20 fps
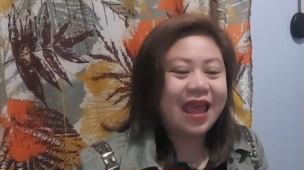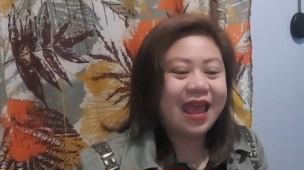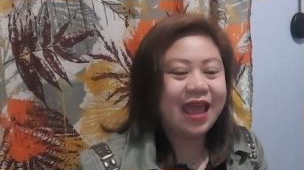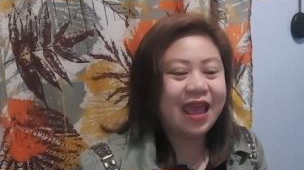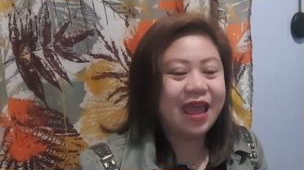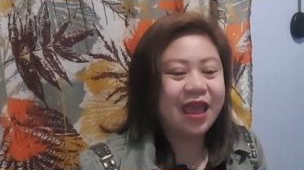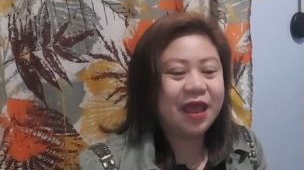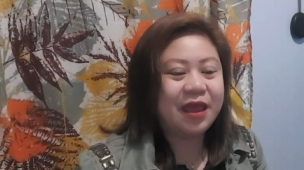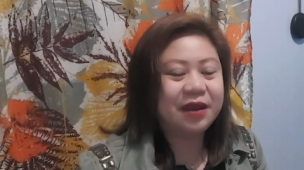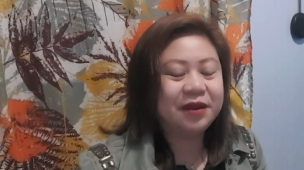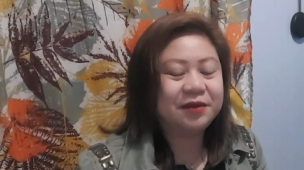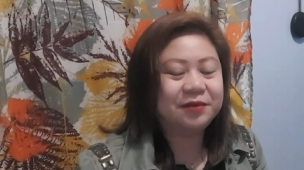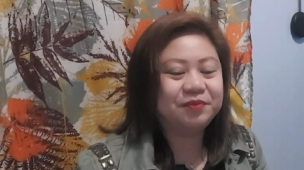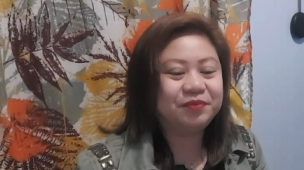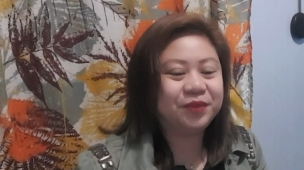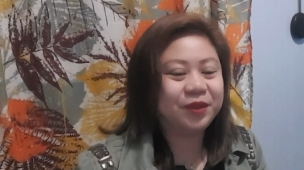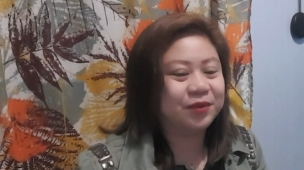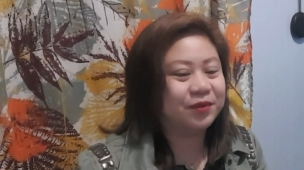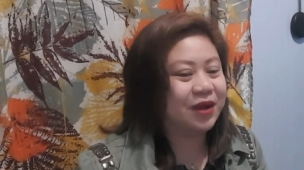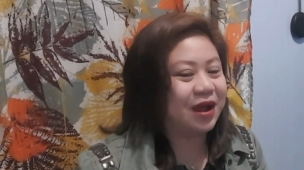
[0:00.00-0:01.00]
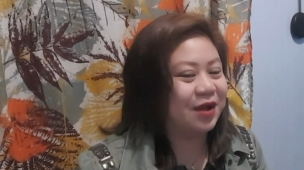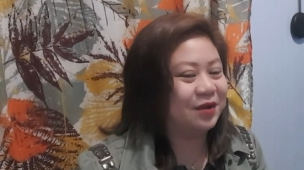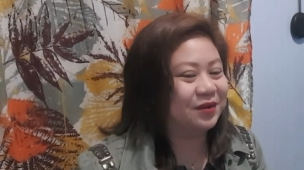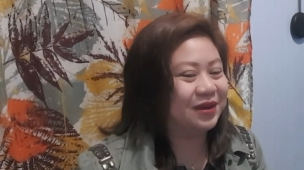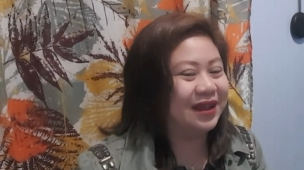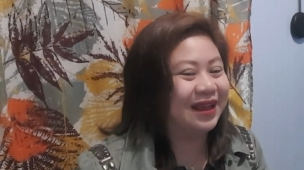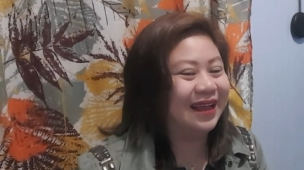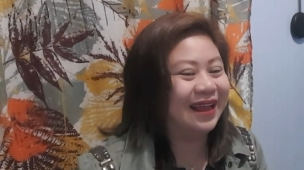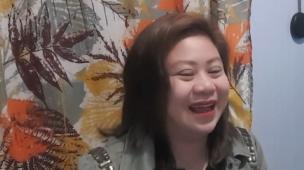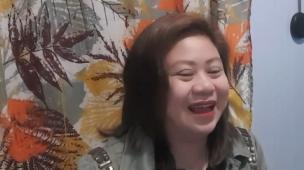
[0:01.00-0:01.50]
And um, wow,
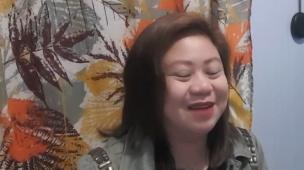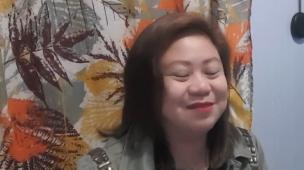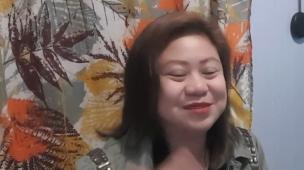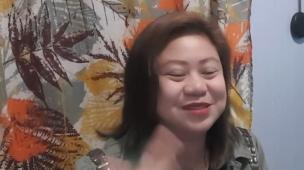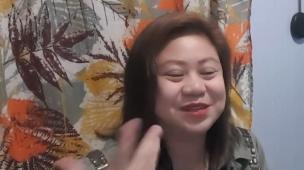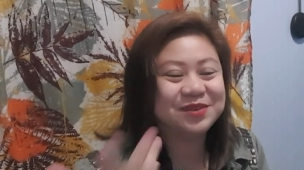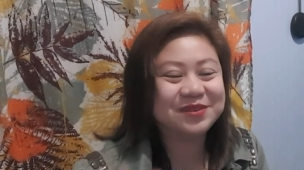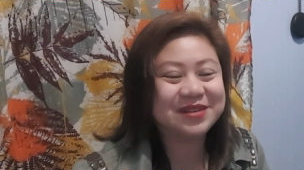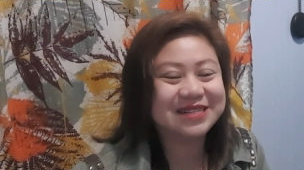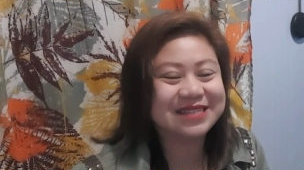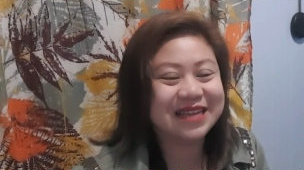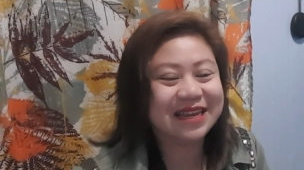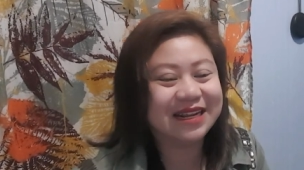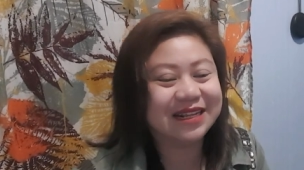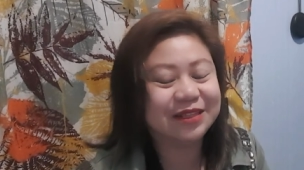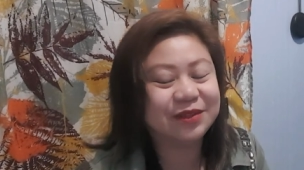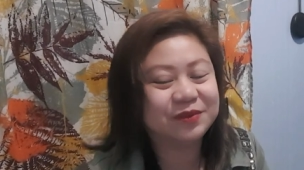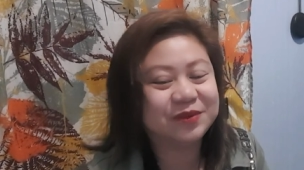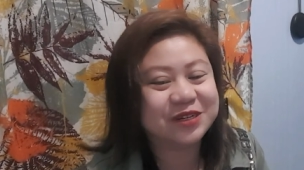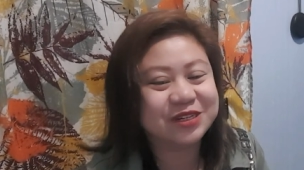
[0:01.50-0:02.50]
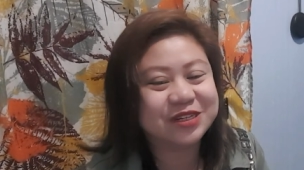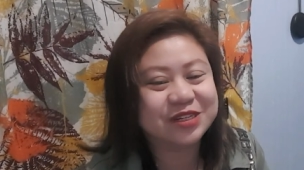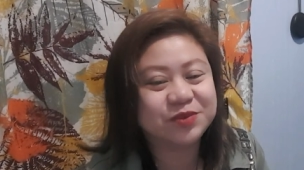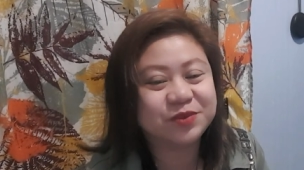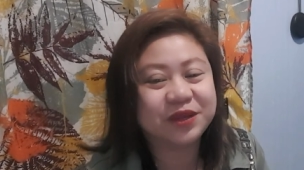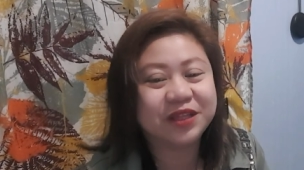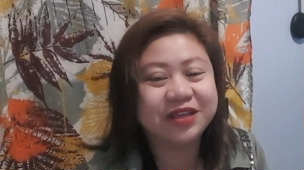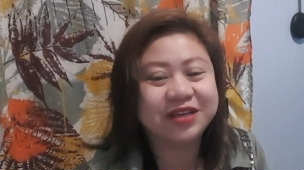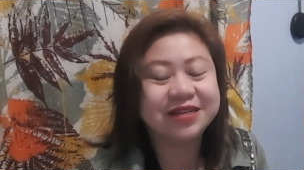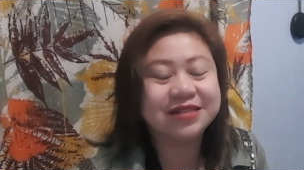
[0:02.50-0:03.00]
I'm so excited to watch this
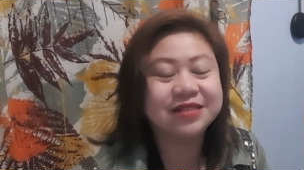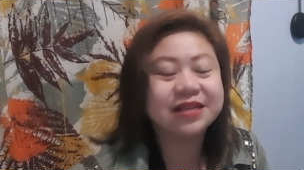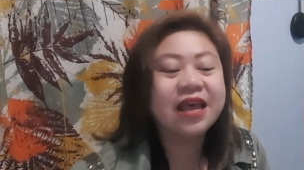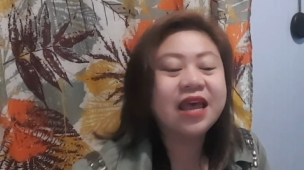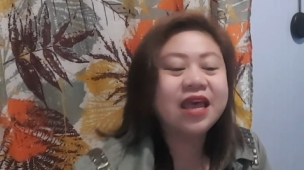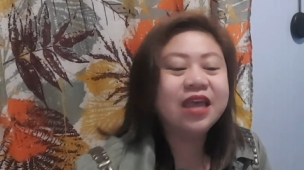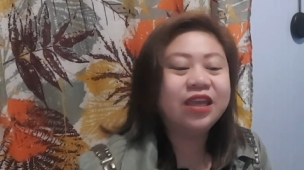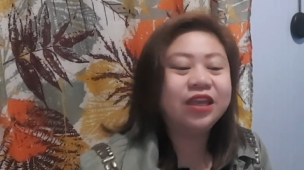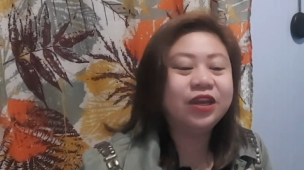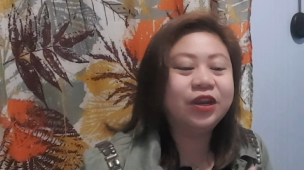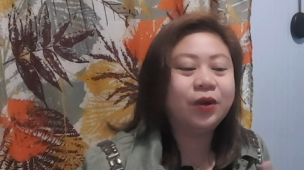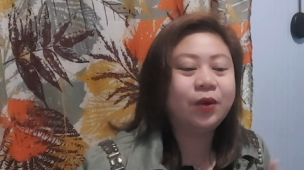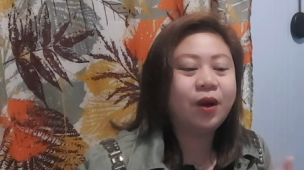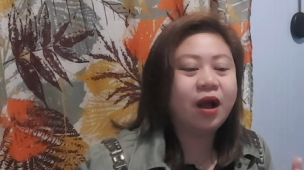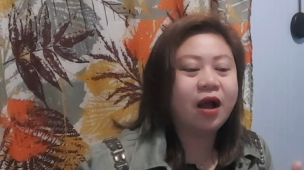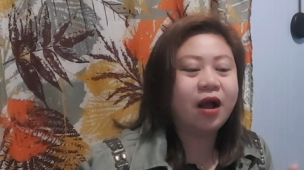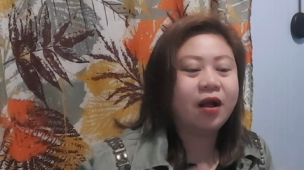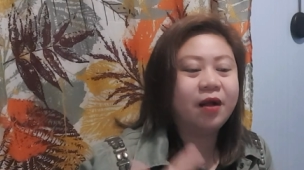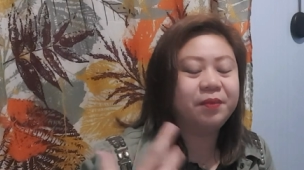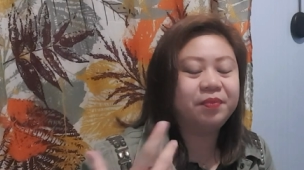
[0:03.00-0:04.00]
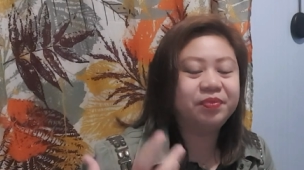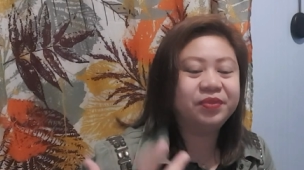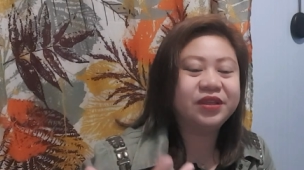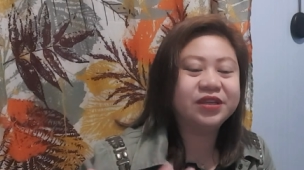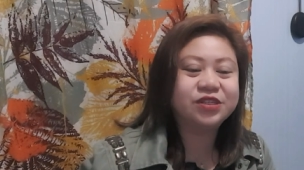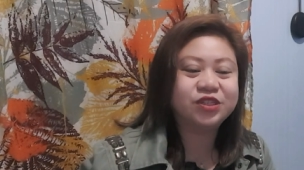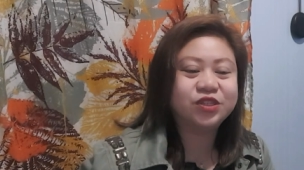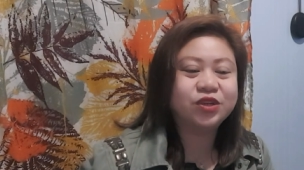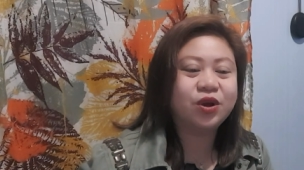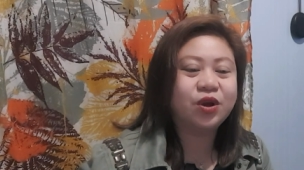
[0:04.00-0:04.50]
one because, you know, um
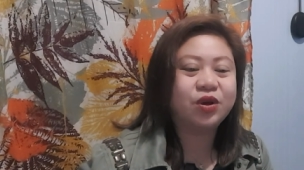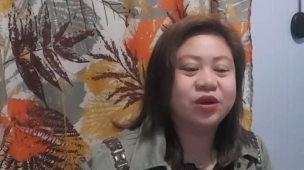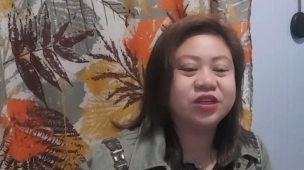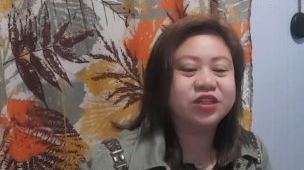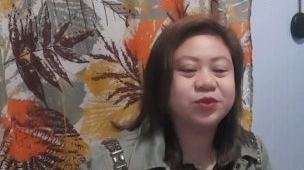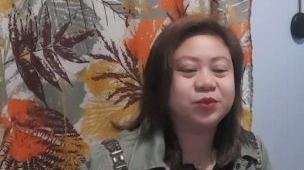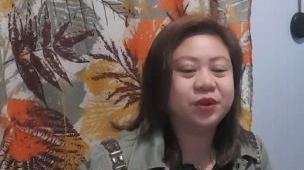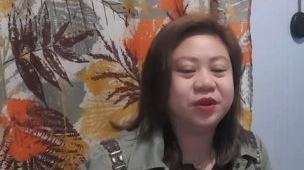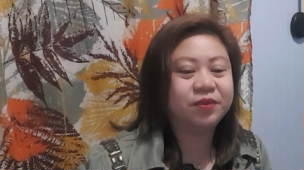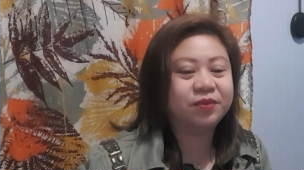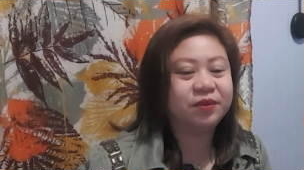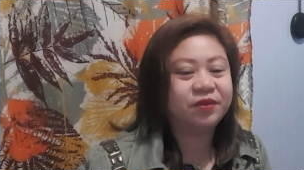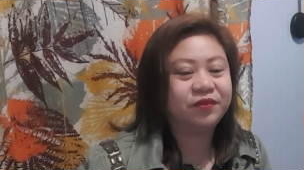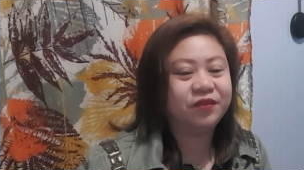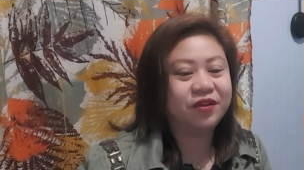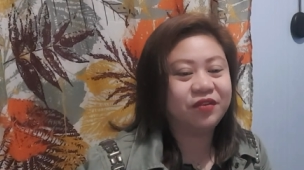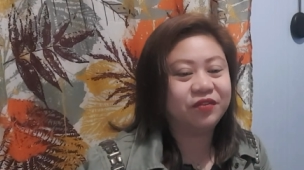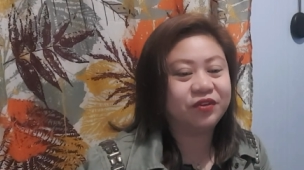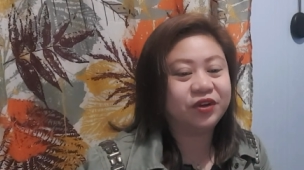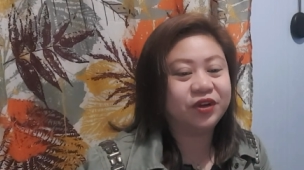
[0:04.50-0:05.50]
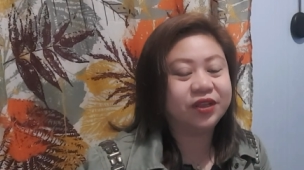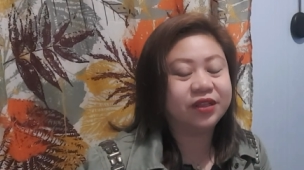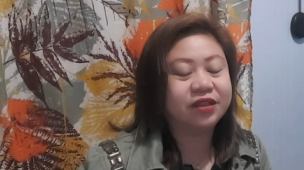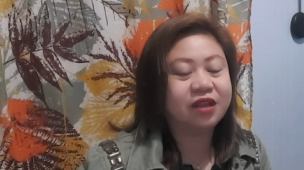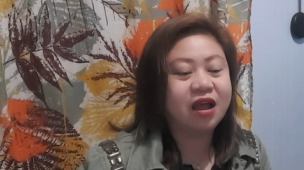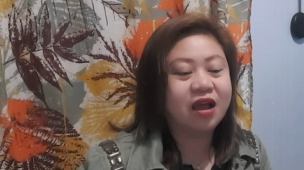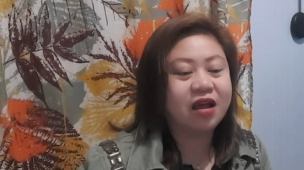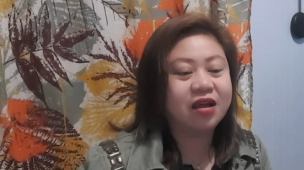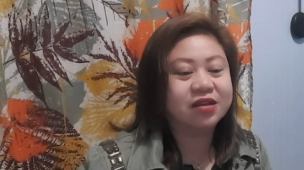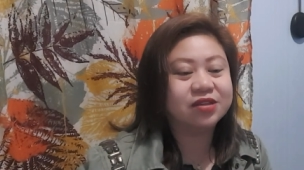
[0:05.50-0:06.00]
this song is one of my favorite
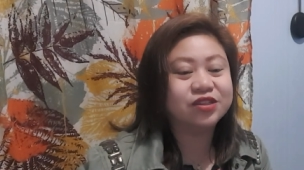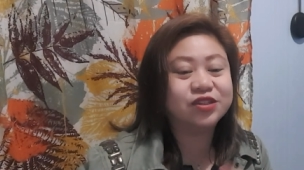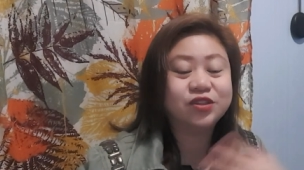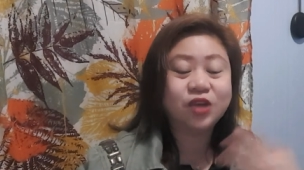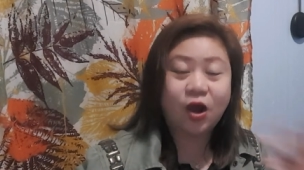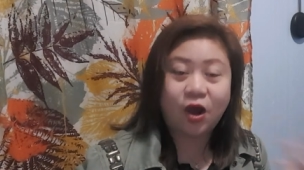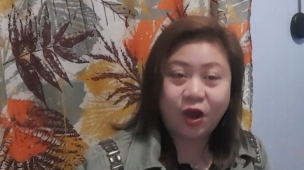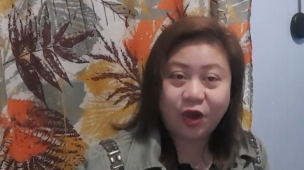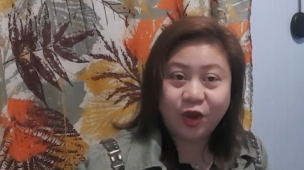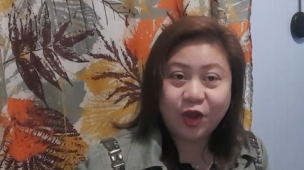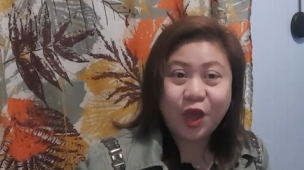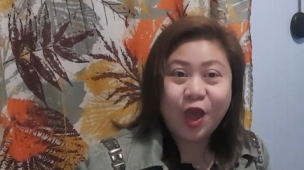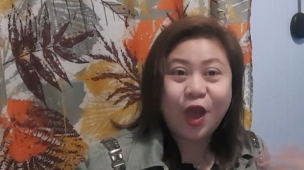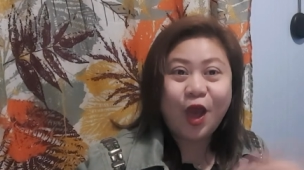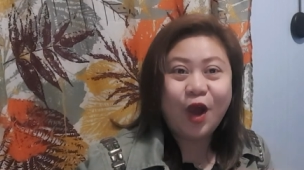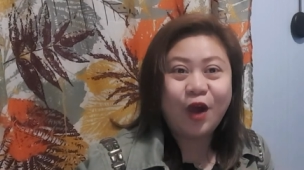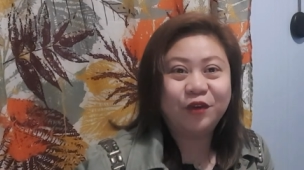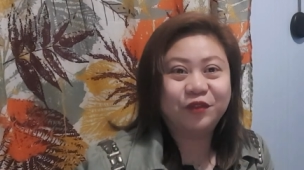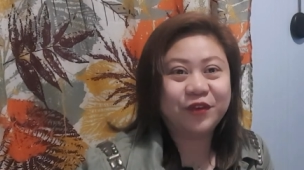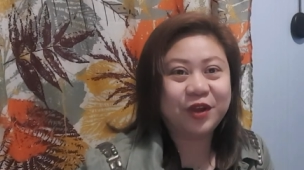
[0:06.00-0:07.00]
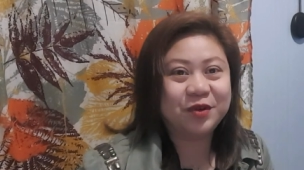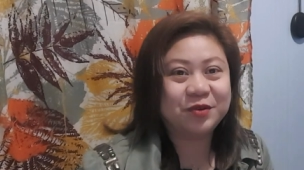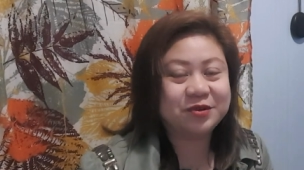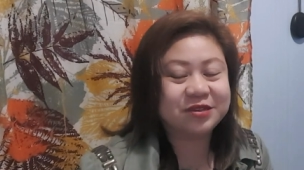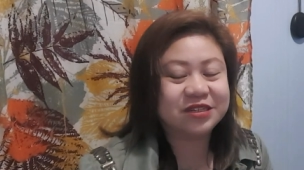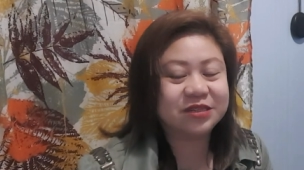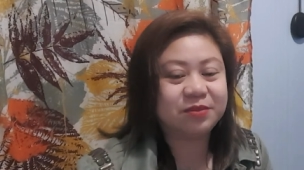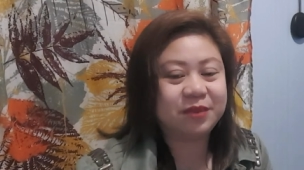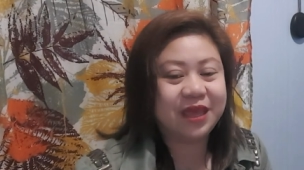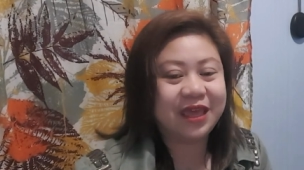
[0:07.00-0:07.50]
uh song of
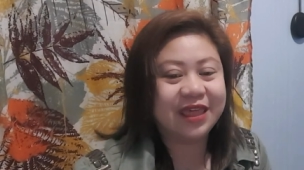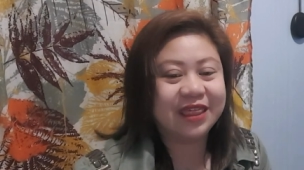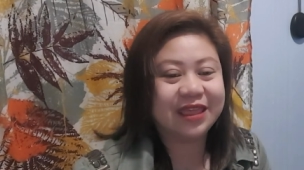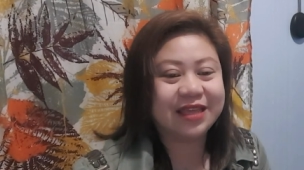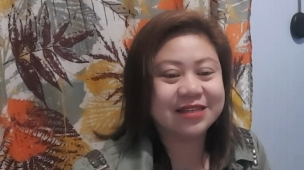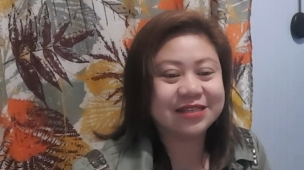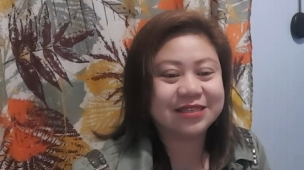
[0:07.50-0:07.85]
Aerosmith.